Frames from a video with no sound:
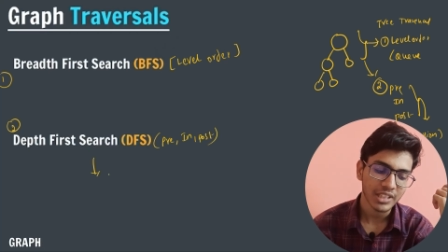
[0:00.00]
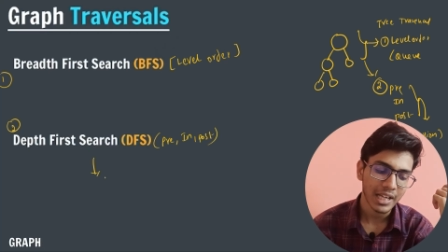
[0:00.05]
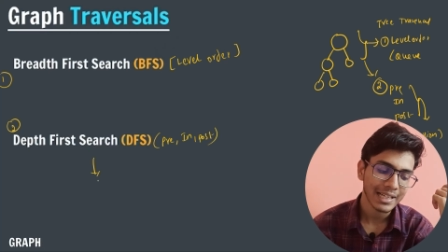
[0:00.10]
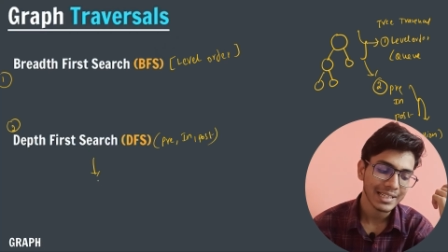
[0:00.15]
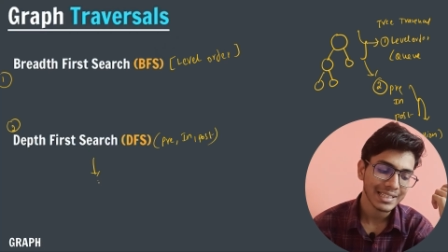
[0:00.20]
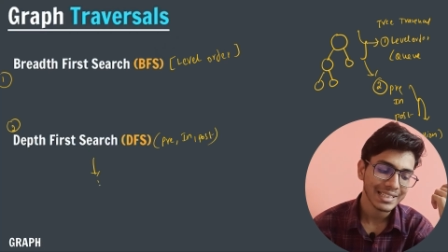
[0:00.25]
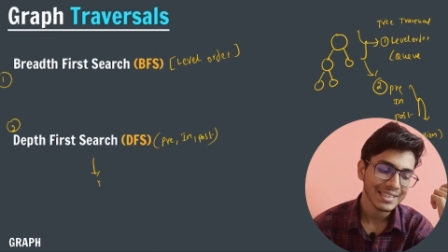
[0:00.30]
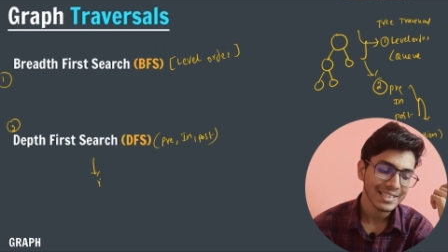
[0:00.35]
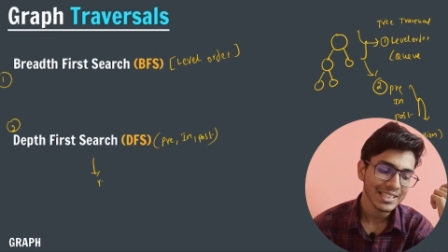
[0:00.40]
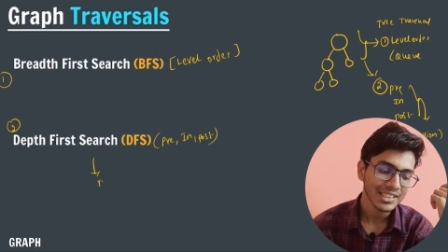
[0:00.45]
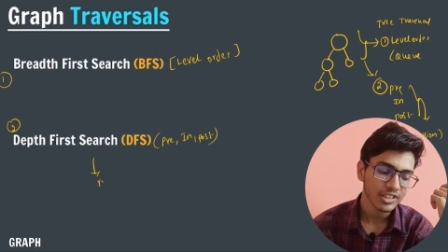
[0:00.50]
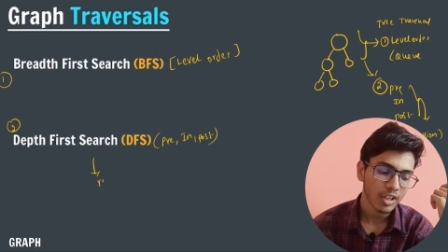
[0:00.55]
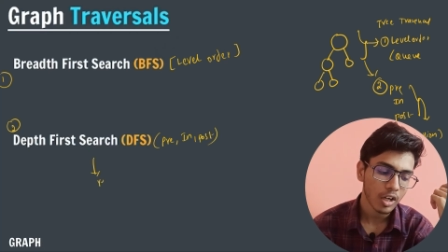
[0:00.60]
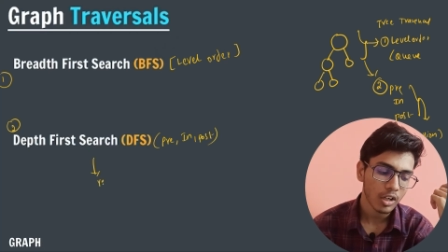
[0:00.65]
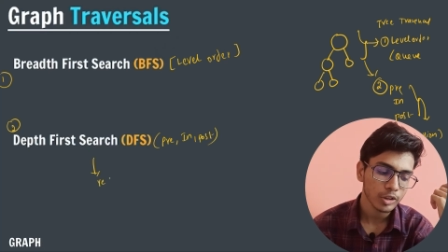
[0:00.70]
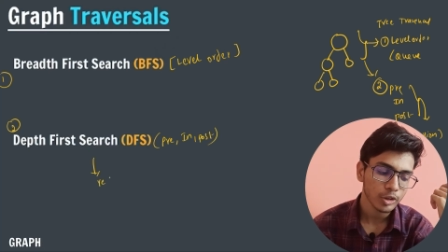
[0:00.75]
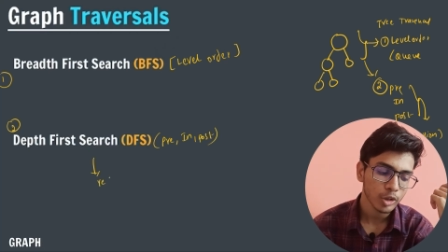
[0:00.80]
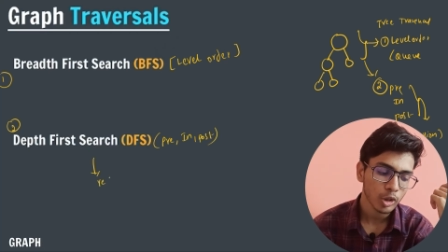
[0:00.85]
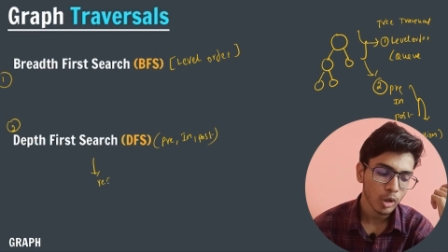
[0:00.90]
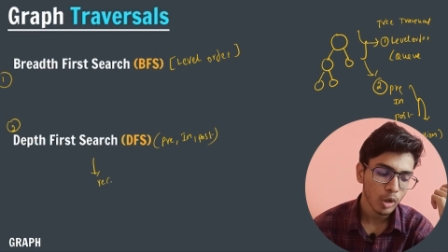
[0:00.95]
and in this
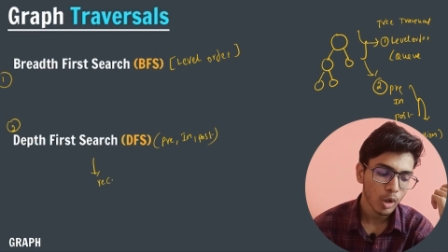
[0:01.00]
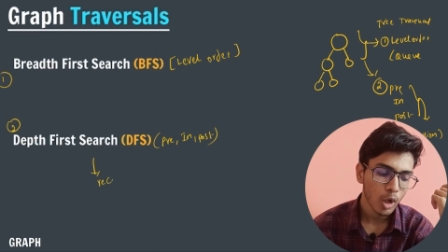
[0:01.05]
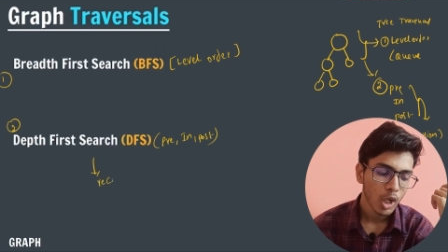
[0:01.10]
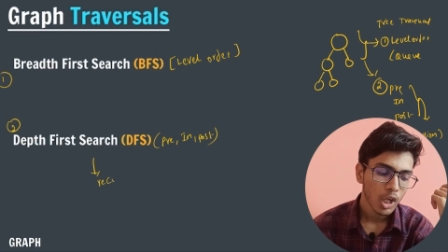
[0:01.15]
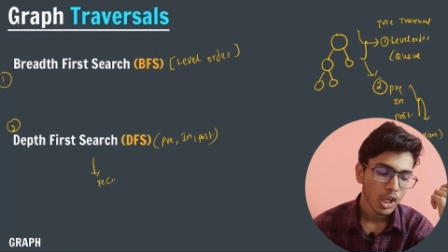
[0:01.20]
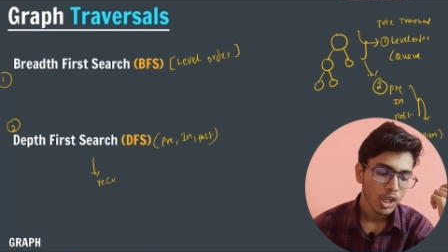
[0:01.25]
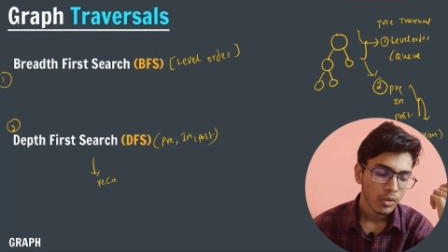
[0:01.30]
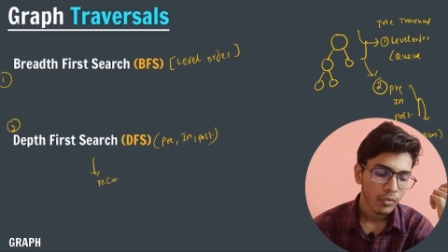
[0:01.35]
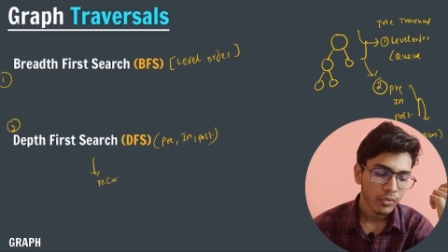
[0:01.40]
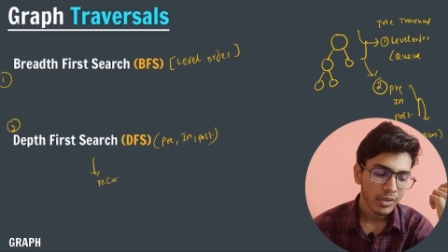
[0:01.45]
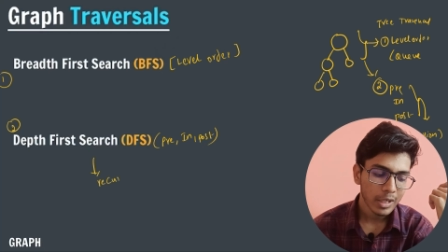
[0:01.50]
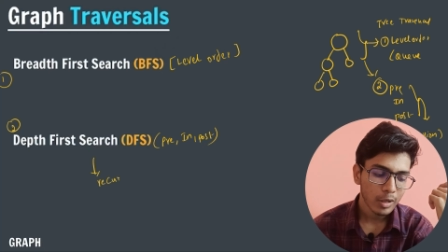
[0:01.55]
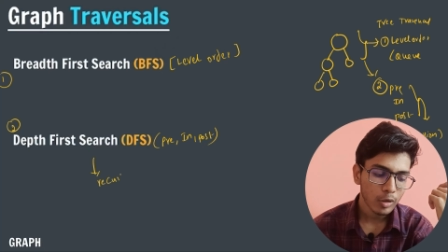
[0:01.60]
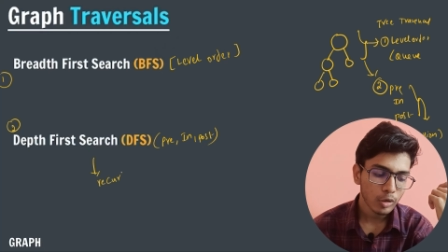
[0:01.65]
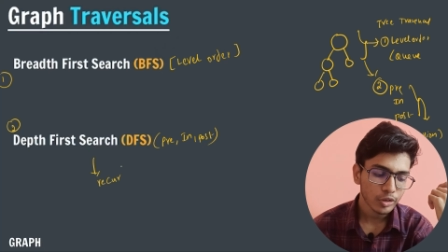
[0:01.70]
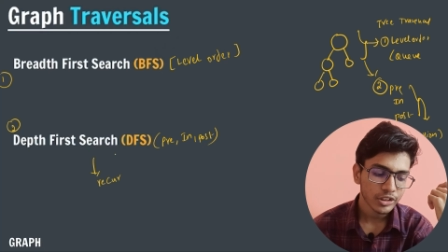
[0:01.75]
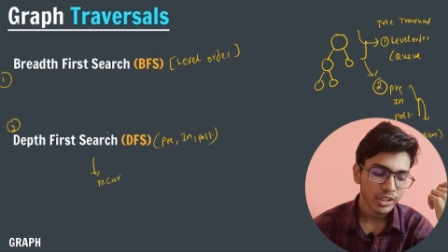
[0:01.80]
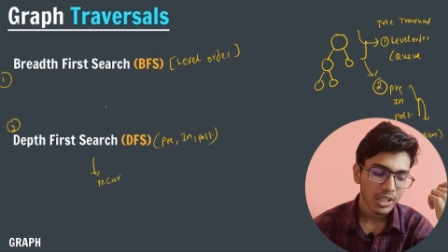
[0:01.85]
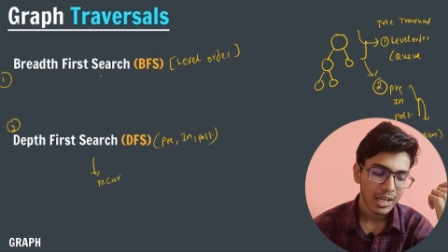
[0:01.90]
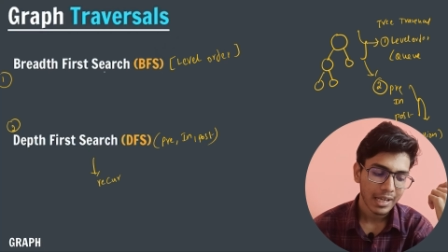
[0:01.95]
also we use